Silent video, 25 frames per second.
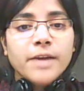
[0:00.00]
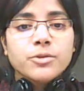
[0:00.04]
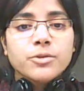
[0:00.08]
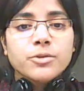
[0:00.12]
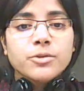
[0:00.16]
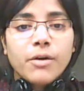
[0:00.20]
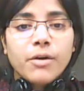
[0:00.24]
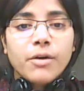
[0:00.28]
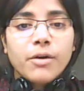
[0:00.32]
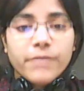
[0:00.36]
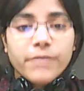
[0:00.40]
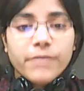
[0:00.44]

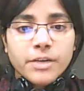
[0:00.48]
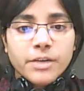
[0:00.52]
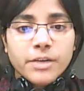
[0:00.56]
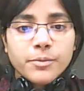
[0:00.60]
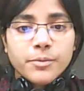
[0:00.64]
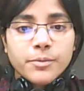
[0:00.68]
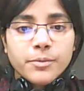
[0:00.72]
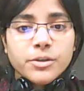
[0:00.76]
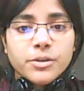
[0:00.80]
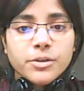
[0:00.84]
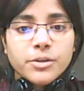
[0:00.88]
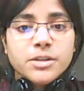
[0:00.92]
of
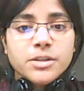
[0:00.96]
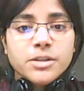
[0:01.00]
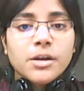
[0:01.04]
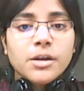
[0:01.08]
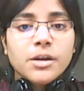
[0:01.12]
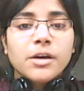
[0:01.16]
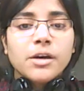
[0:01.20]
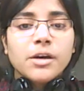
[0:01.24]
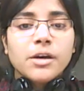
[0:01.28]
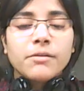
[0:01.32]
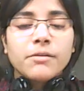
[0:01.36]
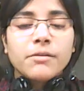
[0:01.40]
inputs
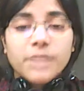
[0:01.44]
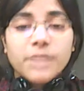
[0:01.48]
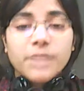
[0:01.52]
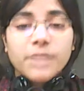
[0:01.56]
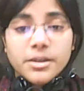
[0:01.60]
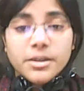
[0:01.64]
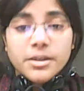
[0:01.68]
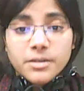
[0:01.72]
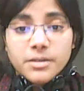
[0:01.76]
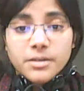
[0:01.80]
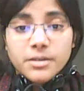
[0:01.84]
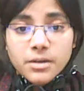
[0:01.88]
will
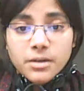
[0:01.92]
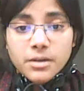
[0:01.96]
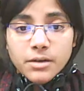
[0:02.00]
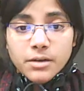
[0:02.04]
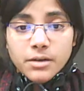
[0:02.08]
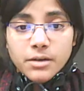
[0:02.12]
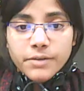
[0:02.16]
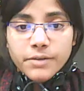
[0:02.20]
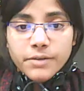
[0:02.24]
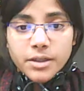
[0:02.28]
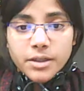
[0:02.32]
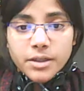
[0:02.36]
uh,
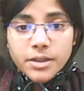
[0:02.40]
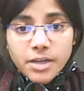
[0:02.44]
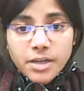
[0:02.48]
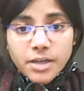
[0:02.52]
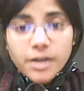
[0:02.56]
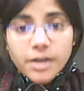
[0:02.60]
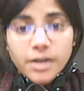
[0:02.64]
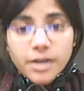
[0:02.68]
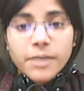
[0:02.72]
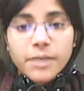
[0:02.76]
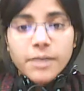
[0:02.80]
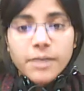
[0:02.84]
will
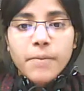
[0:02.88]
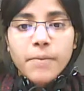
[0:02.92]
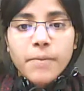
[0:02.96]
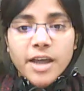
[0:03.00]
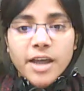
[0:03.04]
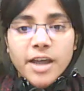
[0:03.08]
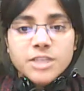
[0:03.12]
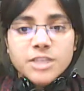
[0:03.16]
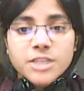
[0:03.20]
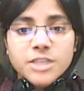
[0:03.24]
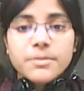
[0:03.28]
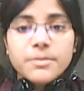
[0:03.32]
yield a
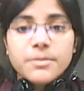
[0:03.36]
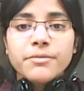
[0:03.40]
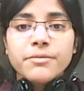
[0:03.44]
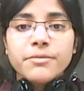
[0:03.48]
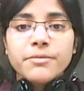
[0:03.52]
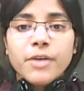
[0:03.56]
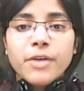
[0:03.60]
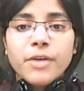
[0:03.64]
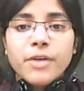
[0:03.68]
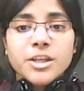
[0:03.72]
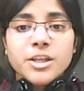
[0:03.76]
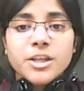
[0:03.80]
maximum for
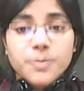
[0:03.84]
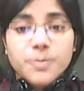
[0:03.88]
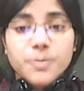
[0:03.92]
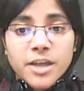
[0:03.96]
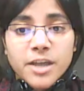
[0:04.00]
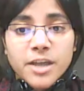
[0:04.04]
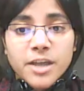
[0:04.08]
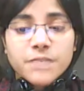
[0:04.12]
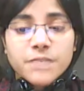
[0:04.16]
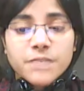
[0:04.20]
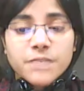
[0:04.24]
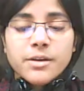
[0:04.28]
a
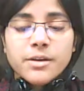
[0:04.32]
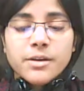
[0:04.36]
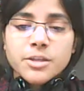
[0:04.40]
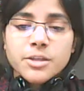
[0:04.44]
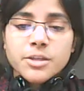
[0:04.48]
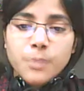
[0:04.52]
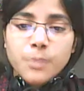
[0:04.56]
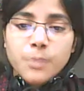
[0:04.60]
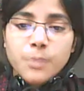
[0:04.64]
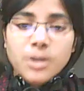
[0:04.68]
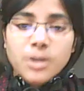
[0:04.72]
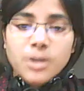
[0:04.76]
specific
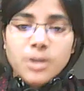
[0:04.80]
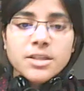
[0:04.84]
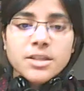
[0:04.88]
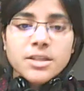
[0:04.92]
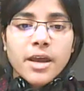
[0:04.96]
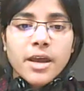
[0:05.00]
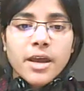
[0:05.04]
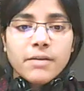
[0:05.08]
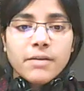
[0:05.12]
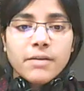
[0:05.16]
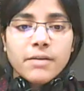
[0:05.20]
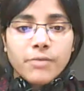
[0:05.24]
response
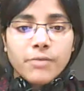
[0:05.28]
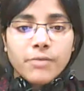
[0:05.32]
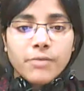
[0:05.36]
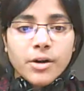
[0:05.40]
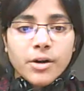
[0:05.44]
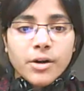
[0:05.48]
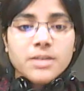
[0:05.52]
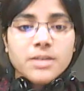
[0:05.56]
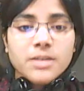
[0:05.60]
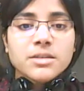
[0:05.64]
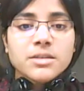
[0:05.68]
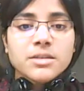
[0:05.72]
and what
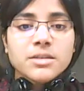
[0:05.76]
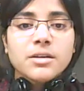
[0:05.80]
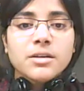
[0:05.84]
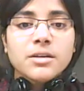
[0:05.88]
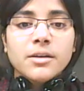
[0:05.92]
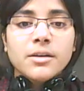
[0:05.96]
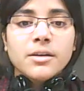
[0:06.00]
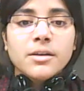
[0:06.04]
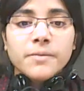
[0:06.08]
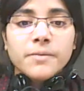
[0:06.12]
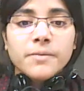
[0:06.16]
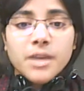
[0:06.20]
is
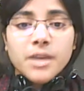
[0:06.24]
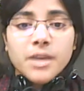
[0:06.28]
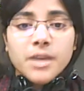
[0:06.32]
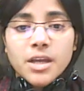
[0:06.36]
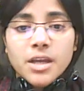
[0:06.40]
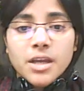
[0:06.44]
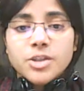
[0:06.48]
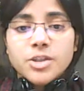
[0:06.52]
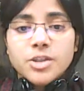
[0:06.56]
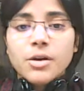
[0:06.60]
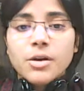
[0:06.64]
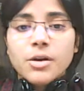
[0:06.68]
the
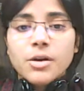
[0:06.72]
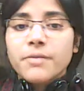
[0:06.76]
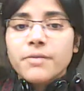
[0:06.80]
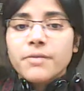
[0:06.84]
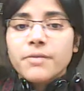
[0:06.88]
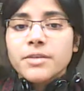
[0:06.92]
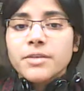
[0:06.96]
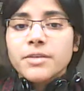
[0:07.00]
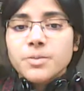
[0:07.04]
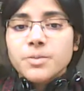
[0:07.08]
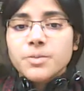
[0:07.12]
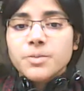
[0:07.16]
nature of
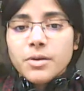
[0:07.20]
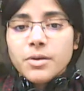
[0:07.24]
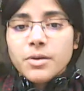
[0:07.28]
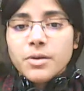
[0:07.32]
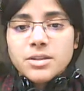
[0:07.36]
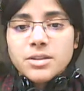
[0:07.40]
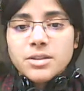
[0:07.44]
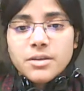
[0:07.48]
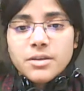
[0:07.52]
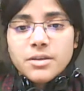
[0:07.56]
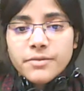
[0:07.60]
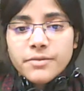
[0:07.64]
response
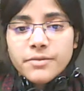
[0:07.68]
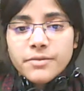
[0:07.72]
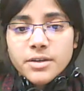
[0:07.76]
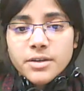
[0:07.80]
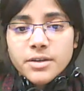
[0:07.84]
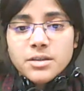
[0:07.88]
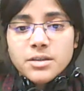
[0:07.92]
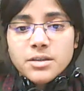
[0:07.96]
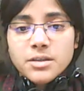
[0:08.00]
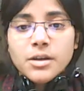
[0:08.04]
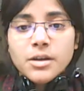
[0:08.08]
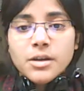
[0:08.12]

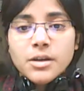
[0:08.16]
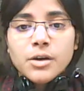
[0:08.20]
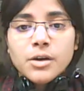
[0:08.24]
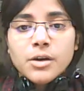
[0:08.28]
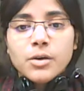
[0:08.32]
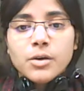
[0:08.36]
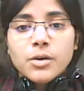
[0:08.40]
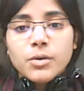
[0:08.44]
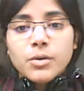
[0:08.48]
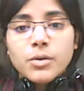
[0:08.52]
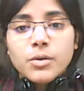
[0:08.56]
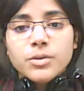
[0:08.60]
surface
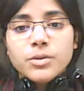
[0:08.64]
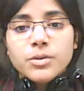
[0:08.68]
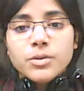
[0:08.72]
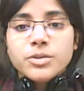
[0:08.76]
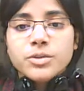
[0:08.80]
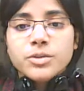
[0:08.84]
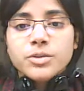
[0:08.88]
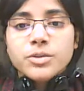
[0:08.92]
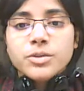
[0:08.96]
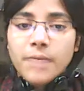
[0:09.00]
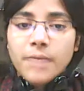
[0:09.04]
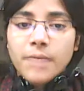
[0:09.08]
close to
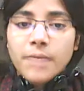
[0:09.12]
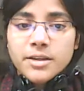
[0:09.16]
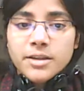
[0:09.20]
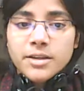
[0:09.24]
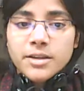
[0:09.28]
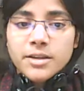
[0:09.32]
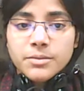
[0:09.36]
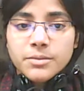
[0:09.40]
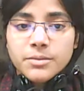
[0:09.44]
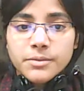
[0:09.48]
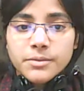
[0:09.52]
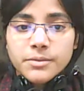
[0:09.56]
the
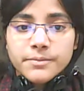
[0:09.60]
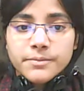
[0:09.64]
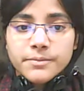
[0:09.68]
maximum